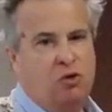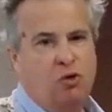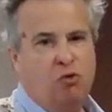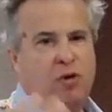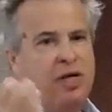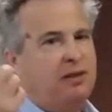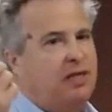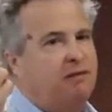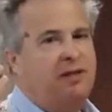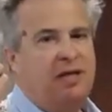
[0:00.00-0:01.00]
we
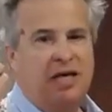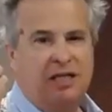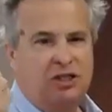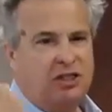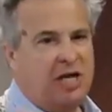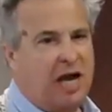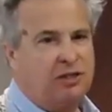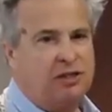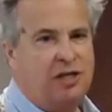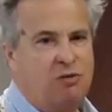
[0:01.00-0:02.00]
live in the
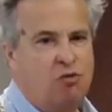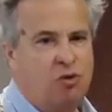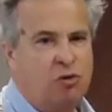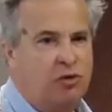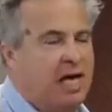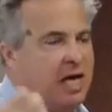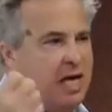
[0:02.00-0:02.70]
exact same world.